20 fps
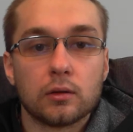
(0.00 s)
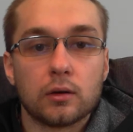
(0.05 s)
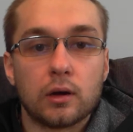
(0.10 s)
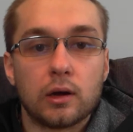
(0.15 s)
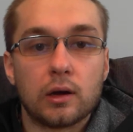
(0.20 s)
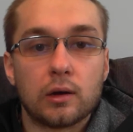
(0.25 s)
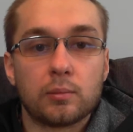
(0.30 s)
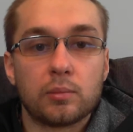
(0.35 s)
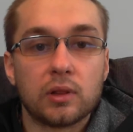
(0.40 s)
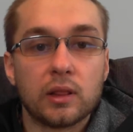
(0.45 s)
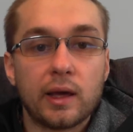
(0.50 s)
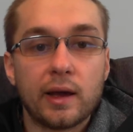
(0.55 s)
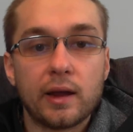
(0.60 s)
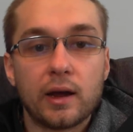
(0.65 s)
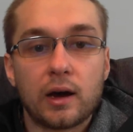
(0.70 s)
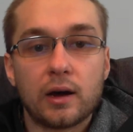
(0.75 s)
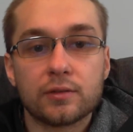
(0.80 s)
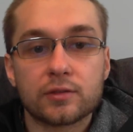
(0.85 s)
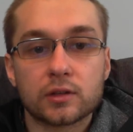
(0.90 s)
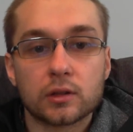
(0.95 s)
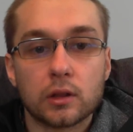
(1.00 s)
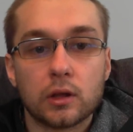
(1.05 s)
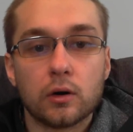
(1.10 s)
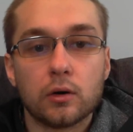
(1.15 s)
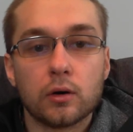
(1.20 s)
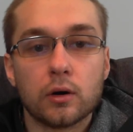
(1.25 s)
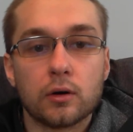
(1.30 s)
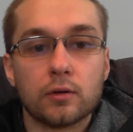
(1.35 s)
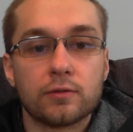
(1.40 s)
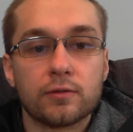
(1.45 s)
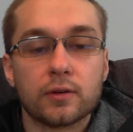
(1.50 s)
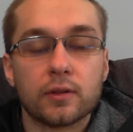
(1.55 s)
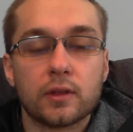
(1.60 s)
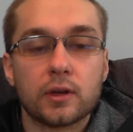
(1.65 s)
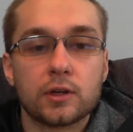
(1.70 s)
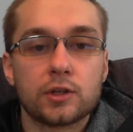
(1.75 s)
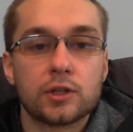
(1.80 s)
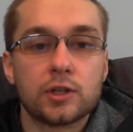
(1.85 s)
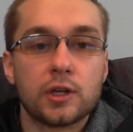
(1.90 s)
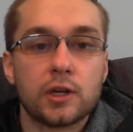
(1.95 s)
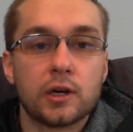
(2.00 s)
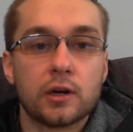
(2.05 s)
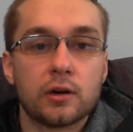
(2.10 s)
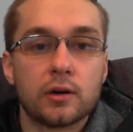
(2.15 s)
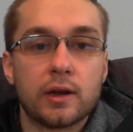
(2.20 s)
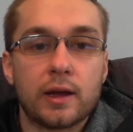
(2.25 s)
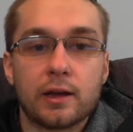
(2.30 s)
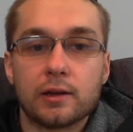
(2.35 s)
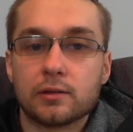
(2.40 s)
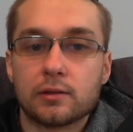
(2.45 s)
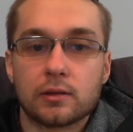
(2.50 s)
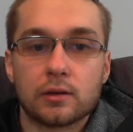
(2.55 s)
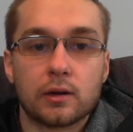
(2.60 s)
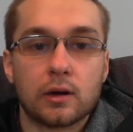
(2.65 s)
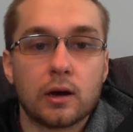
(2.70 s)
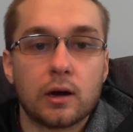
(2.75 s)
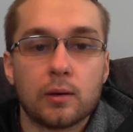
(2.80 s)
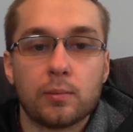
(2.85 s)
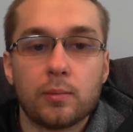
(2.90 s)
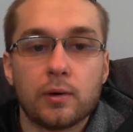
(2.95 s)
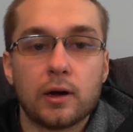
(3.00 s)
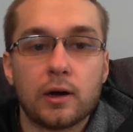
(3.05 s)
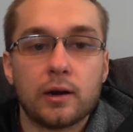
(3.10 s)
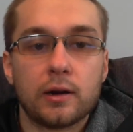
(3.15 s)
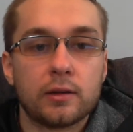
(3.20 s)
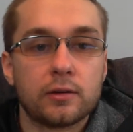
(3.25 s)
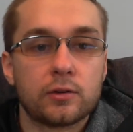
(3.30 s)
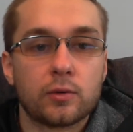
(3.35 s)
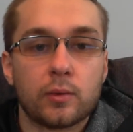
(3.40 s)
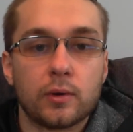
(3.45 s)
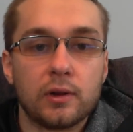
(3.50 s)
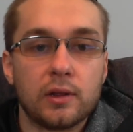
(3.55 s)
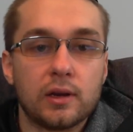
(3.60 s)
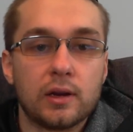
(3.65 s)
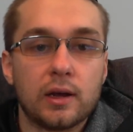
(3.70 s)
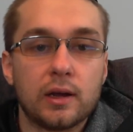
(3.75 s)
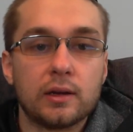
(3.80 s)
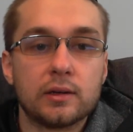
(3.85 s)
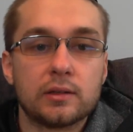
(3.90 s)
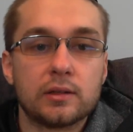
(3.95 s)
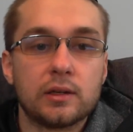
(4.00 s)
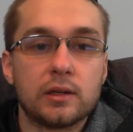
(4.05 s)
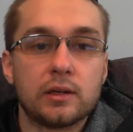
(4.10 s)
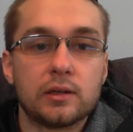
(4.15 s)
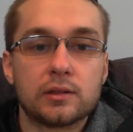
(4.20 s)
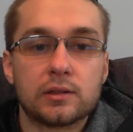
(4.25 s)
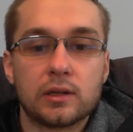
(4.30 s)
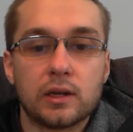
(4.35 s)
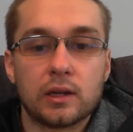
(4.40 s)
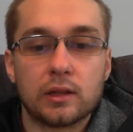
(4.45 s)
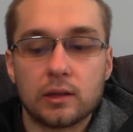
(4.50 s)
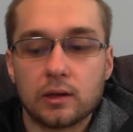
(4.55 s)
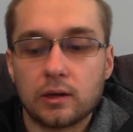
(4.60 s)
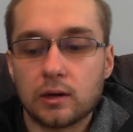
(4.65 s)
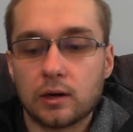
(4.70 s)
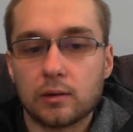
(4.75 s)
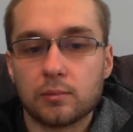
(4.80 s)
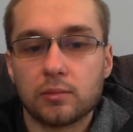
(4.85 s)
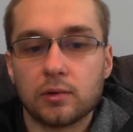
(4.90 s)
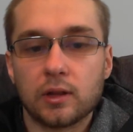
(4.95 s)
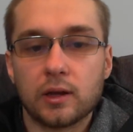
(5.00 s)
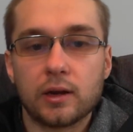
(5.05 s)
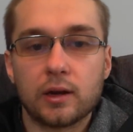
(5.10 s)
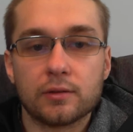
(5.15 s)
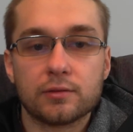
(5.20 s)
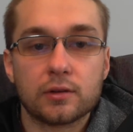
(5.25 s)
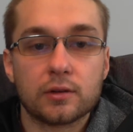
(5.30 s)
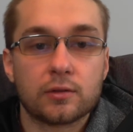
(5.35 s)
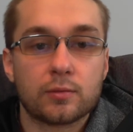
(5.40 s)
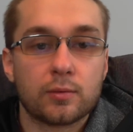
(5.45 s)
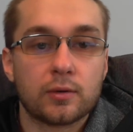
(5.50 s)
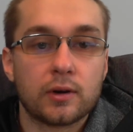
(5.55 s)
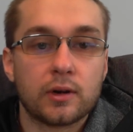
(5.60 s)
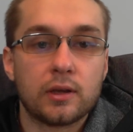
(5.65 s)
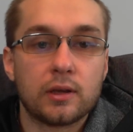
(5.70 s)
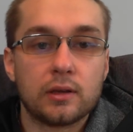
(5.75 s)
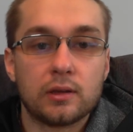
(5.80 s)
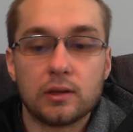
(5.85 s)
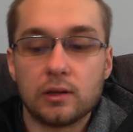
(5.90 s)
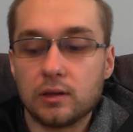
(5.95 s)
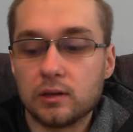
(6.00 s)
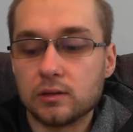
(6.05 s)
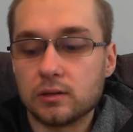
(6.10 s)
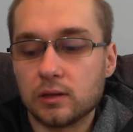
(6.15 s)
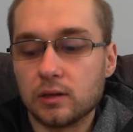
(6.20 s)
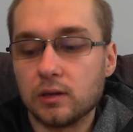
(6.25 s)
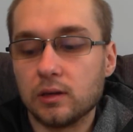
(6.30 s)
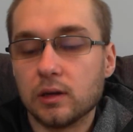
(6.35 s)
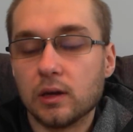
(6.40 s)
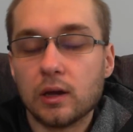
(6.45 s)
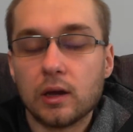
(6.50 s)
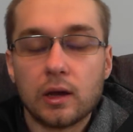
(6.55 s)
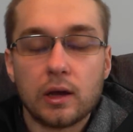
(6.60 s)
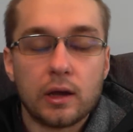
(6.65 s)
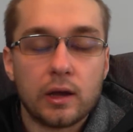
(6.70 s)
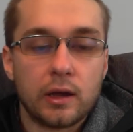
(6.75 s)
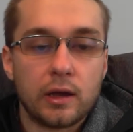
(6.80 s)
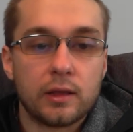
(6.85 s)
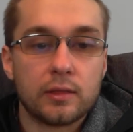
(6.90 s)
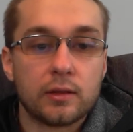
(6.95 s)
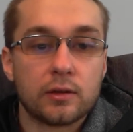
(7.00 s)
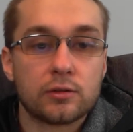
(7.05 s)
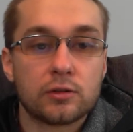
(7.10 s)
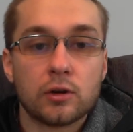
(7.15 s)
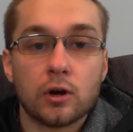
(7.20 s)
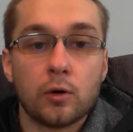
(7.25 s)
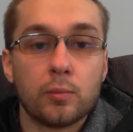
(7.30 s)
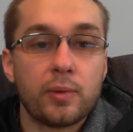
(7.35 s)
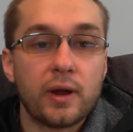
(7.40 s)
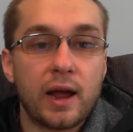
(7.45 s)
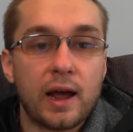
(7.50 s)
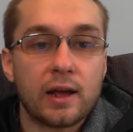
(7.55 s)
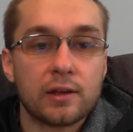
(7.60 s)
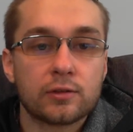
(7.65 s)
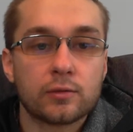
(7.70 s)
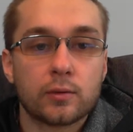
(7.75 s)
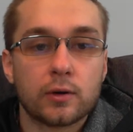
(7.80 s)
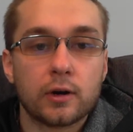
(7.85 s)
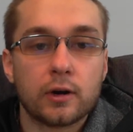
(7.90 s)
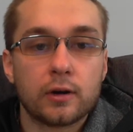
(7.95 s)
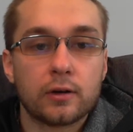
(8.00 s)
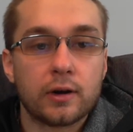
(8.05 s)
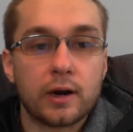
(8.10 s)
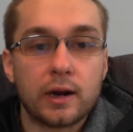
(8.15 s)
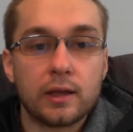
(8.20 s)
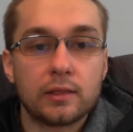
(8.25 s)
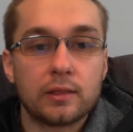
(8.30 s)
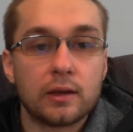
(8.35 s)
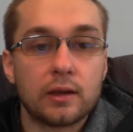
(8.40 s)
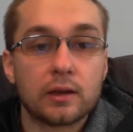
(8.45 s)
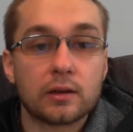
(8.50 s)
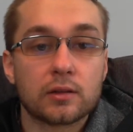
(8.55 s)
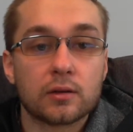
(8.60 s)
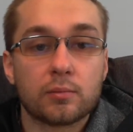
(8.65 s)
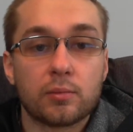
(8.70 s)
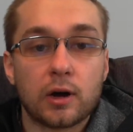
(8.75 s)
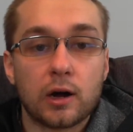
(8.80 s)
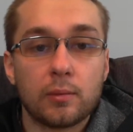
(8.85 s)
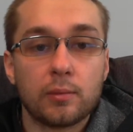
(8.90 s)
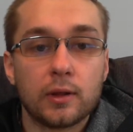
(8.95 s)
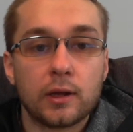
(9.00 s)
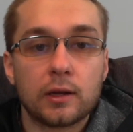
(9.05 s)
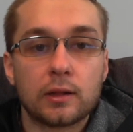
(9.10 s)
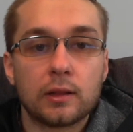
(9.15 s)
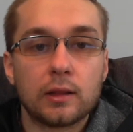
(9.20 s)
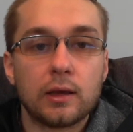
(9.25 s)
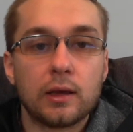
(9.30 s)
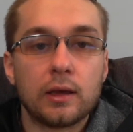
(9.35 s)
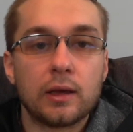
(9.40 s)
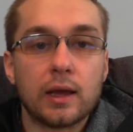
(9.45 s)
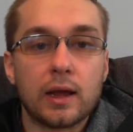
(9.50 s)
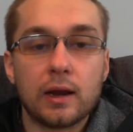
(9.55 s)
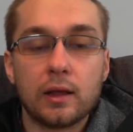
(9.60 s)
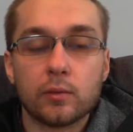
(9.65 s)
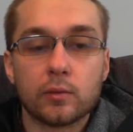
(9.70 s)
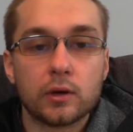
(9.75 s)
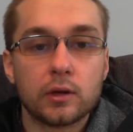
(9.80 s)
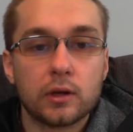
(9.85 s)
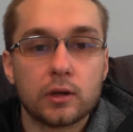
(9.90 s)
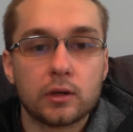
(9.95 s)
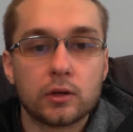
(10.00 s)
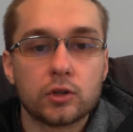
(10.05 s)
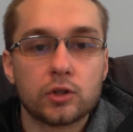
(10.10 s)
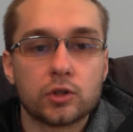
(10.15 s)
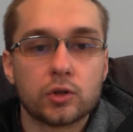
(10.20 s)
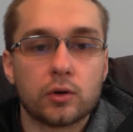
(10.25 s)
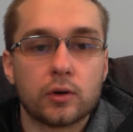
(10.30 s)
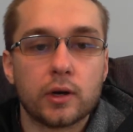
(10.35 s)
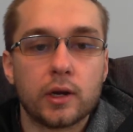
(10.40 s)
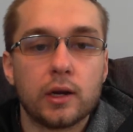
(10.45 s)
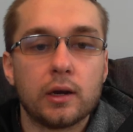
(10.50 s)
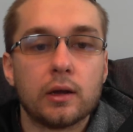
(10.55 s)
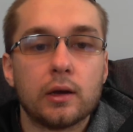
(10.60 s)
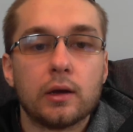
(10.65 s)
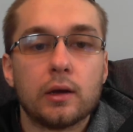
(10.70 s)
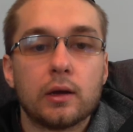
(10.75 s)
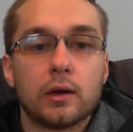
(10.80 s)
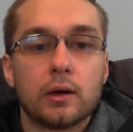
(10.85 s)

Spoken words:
playoffs logo for this year. It has the cup on it, 2019 Stanley Cup playoffs. It's pretty easy. And there's no password or anything. It's a public league. Anyone can join.